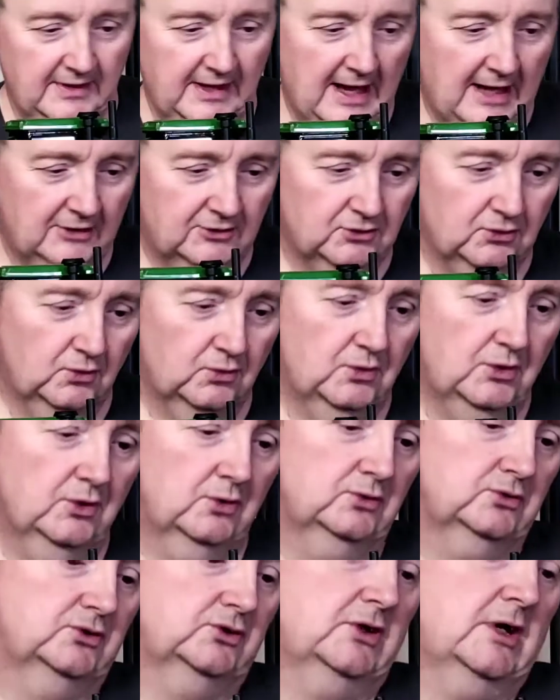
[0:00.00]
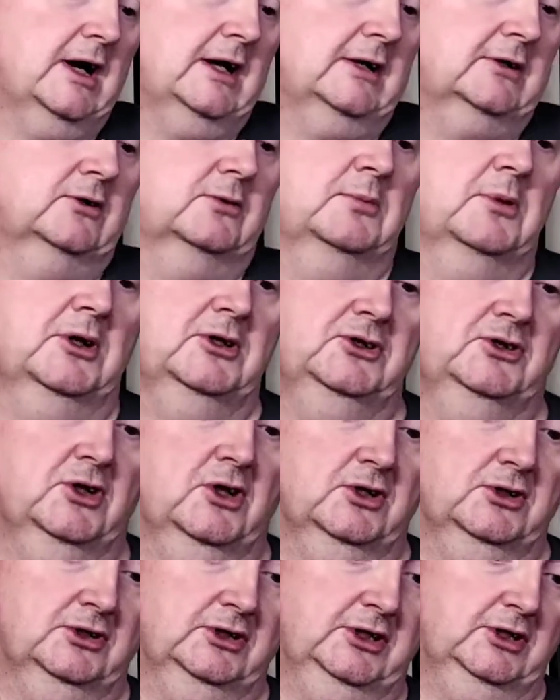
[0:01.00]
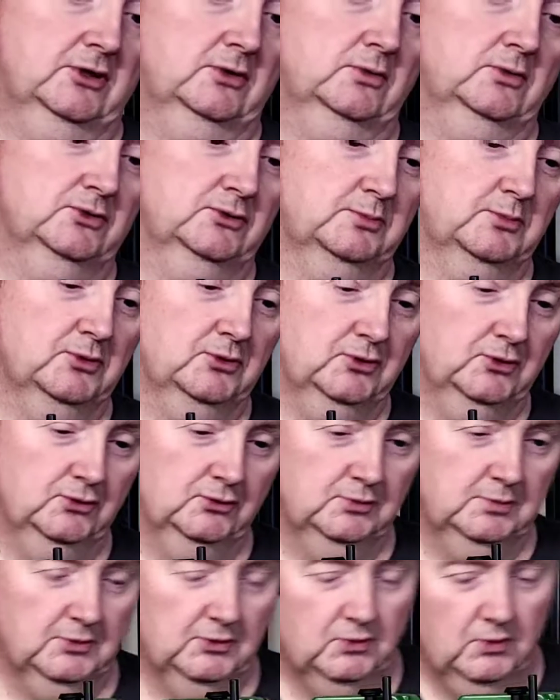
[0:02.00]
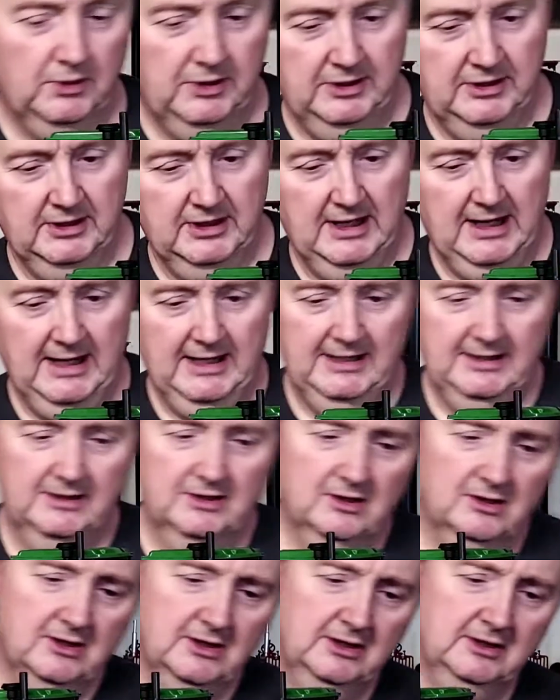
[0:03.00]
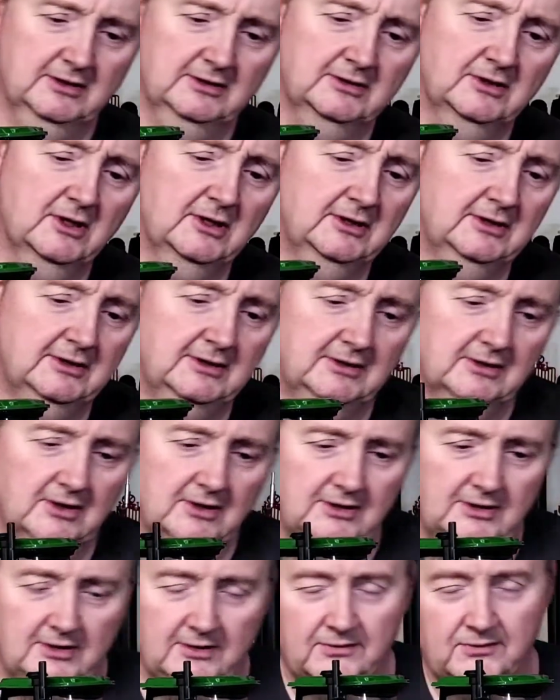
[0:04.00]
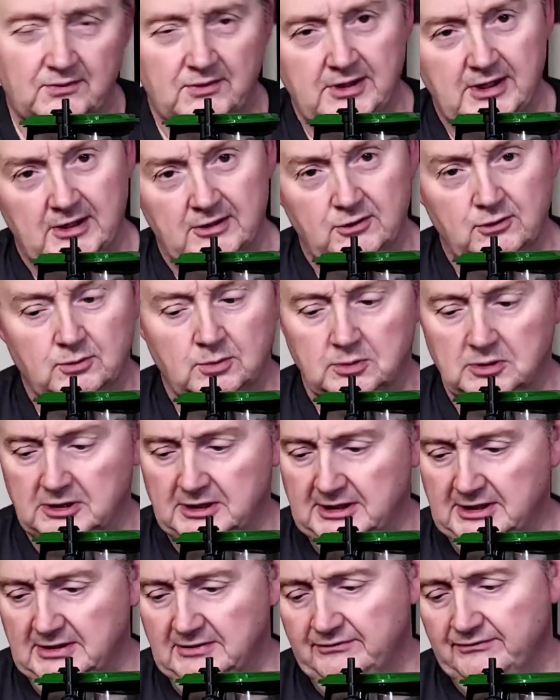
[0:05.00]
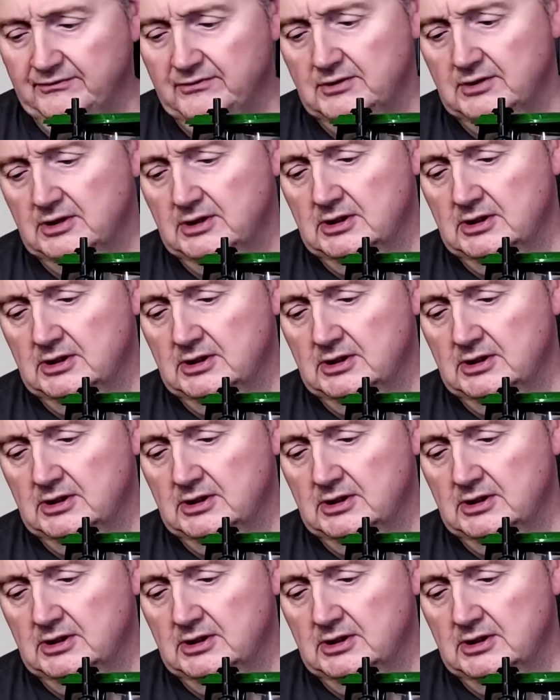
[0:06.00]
The actual real tractor by John Deere was produced between '89 and 1993, I do believe.